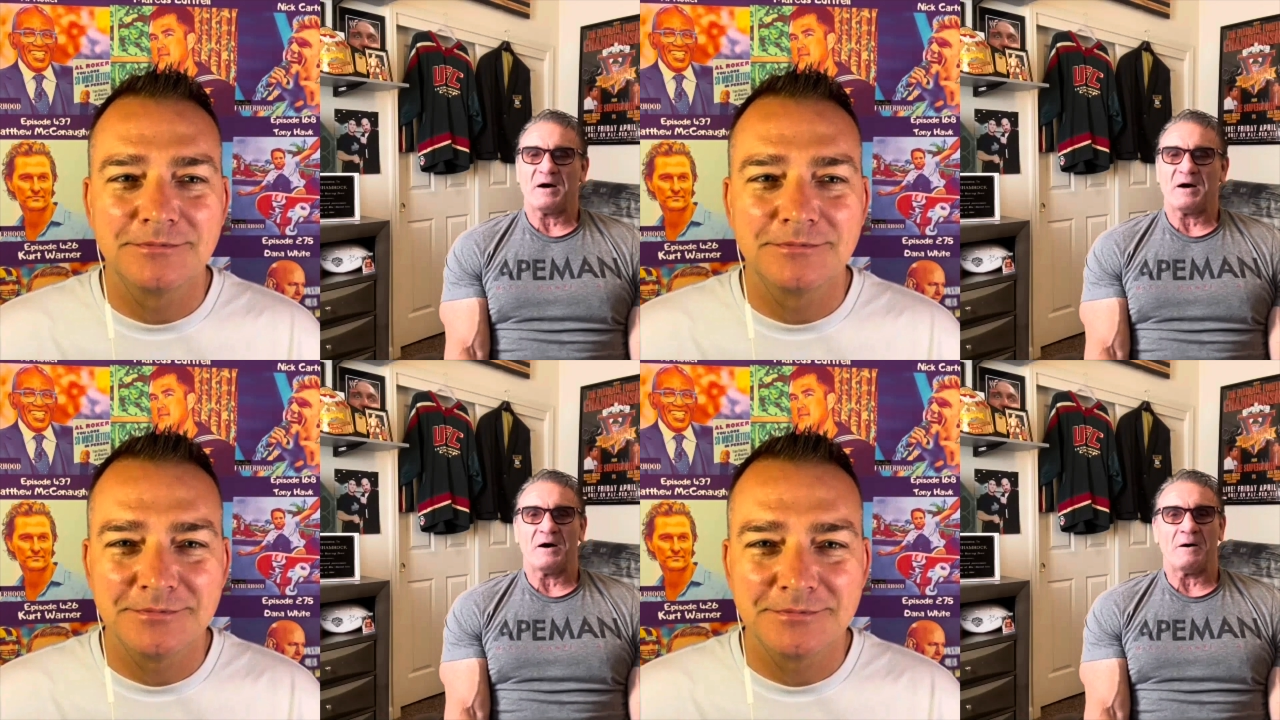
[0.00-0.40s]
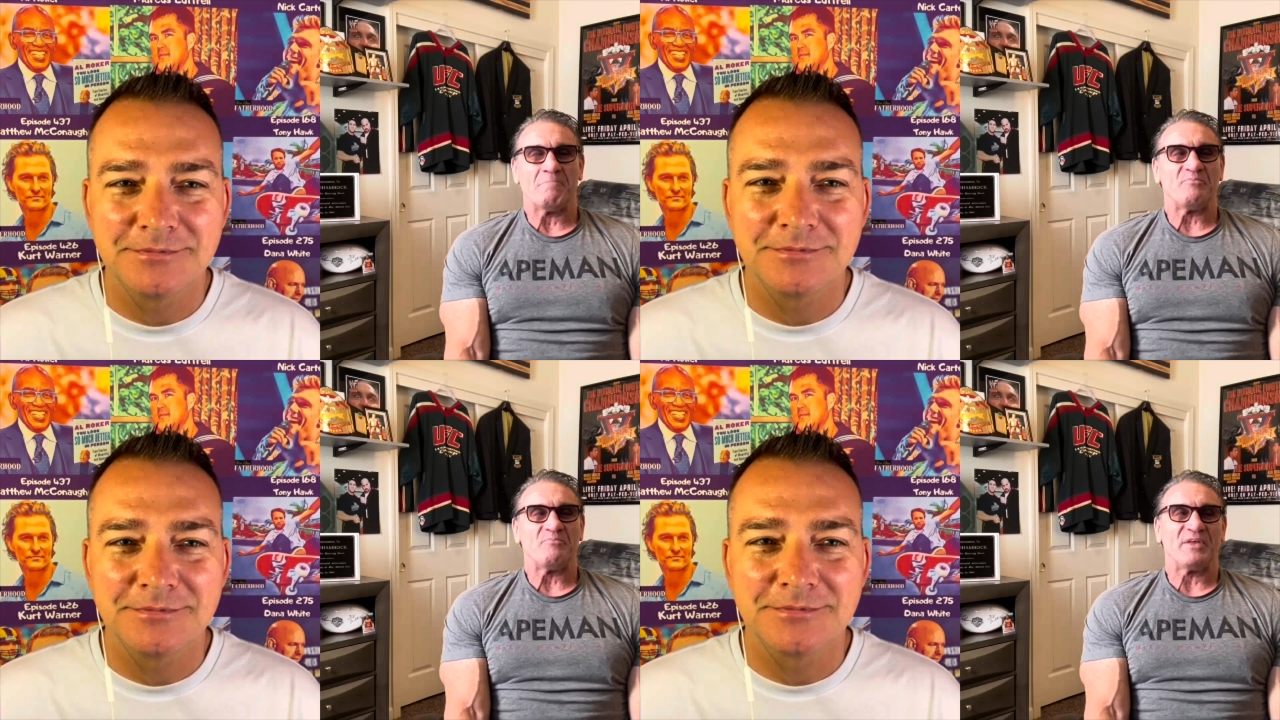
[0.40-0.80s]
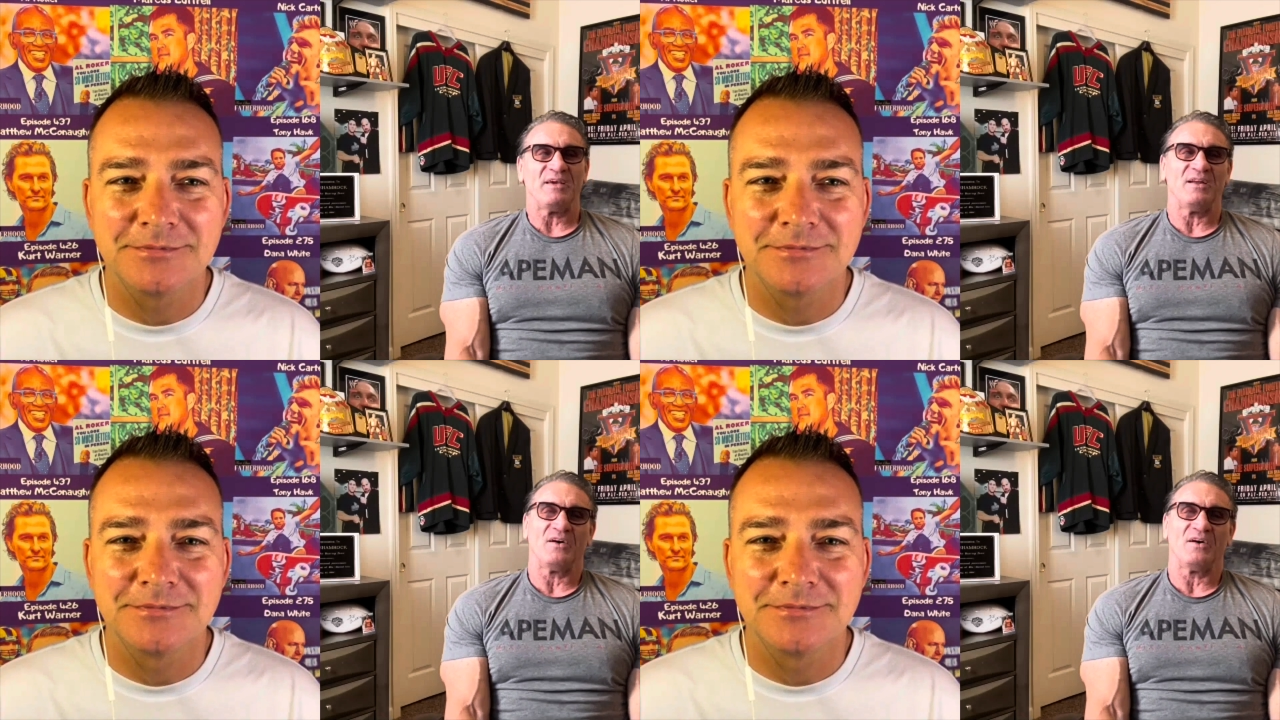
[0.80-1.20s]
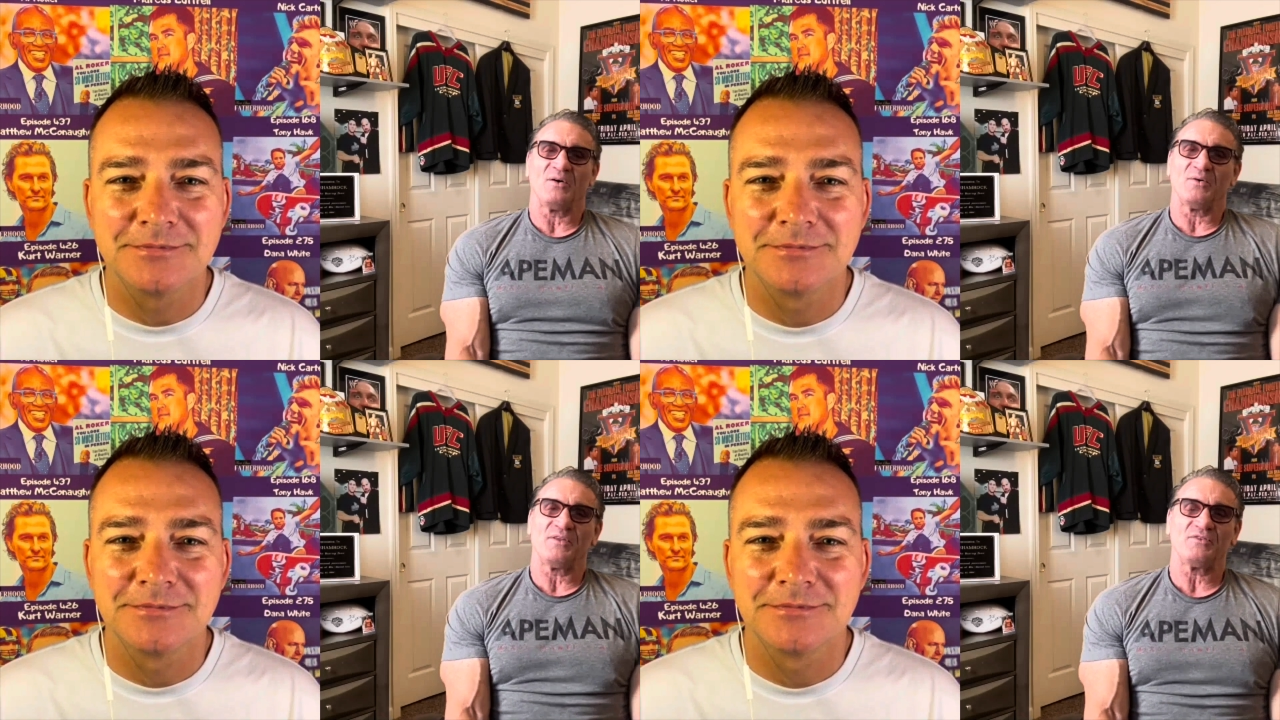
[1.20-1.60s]
Speaker 1: Um, you
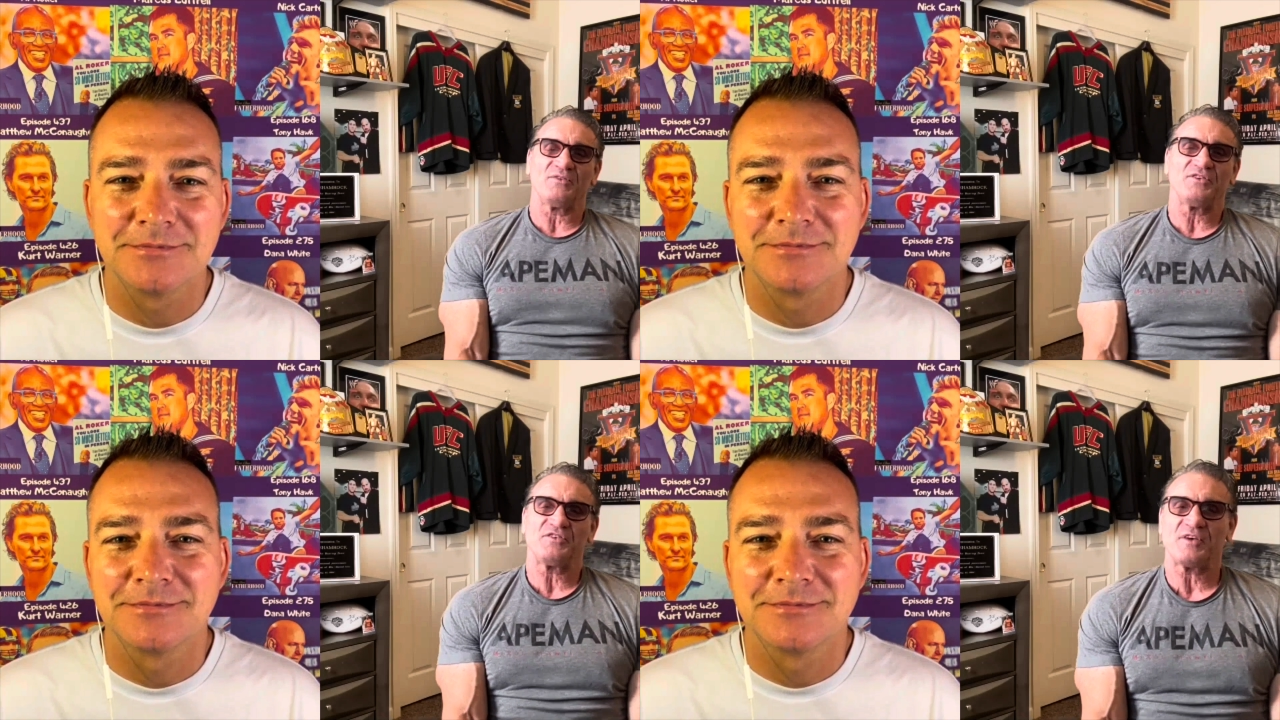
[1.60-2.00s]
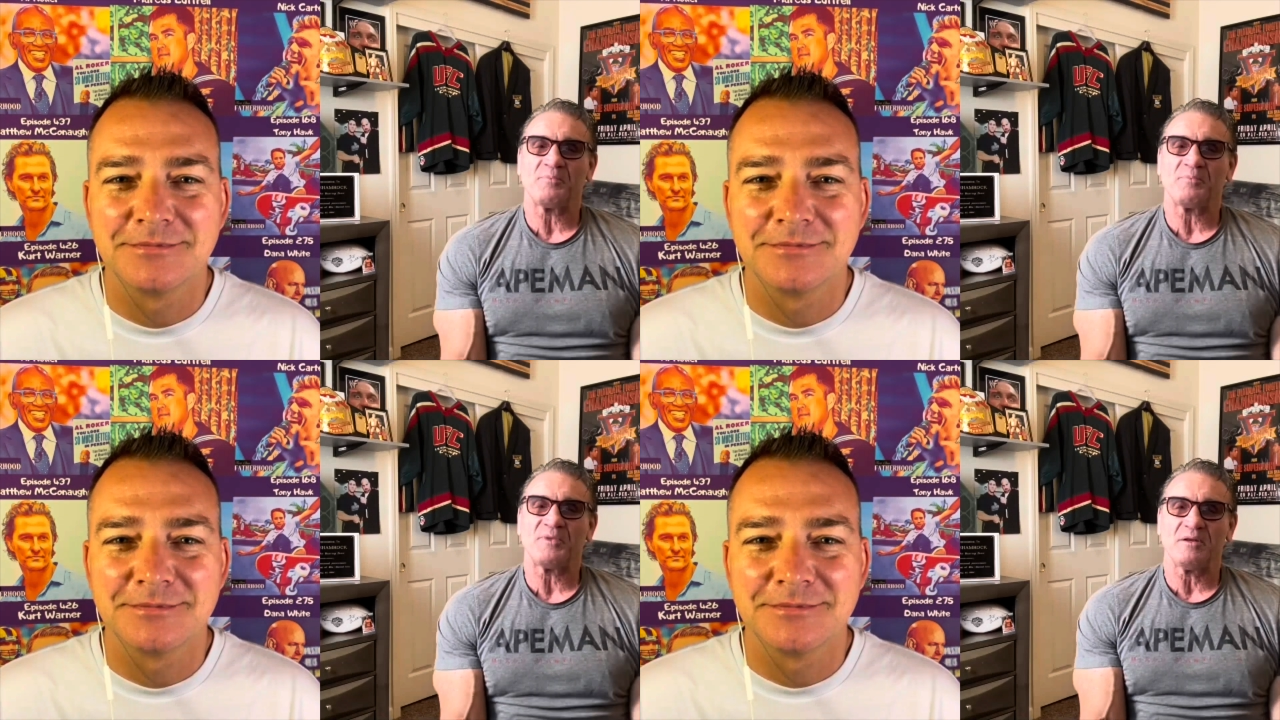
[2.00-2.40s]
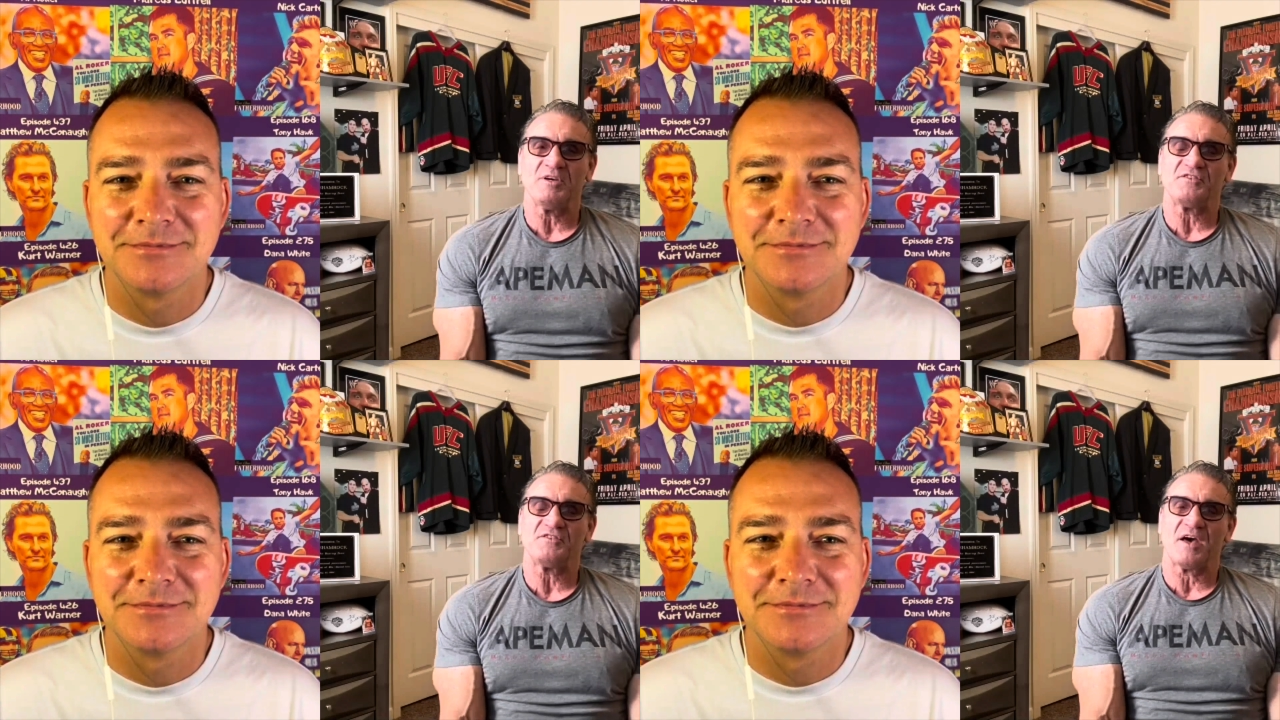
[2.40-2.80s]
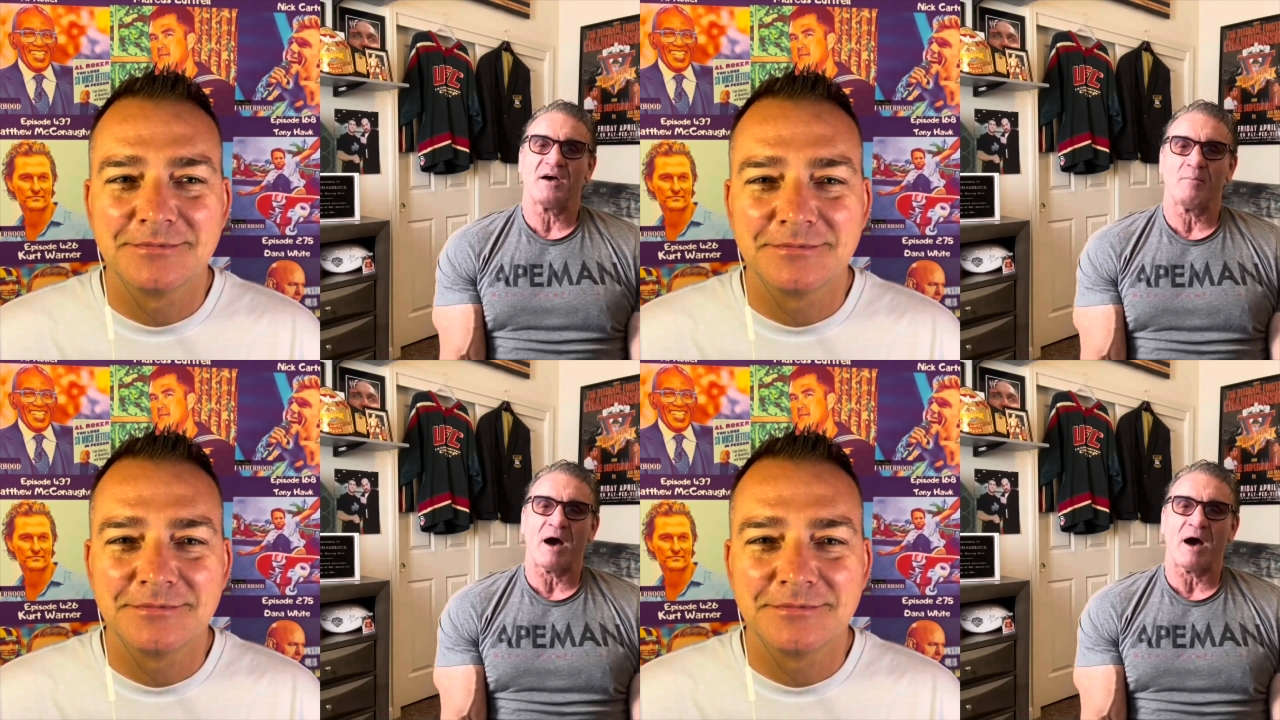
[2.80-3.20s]
know, there's just something to be
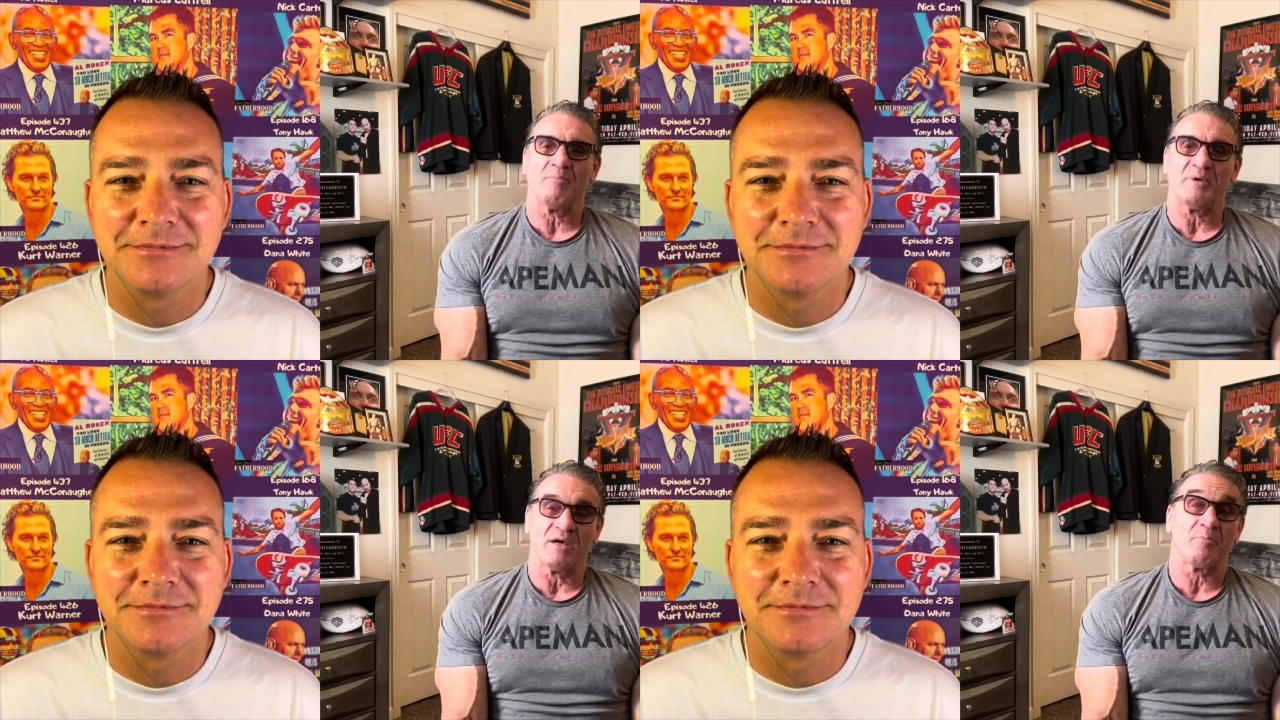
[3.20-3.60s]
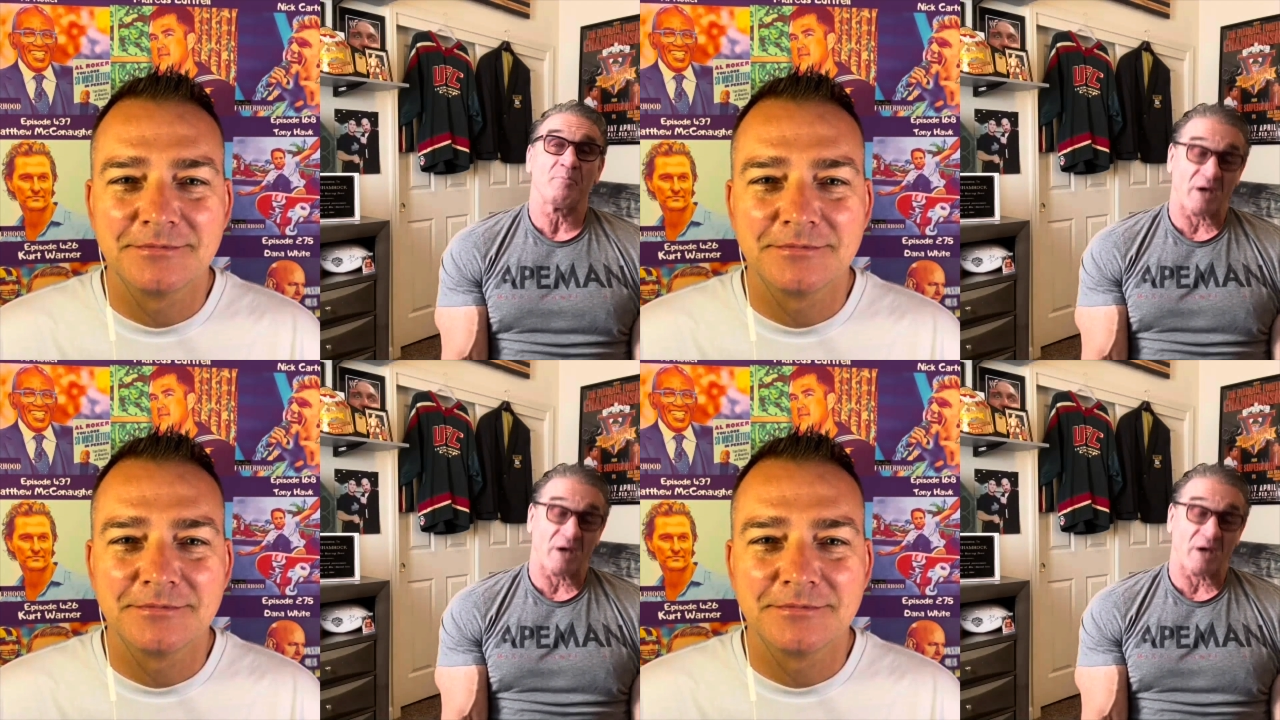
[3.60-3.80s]
said about being a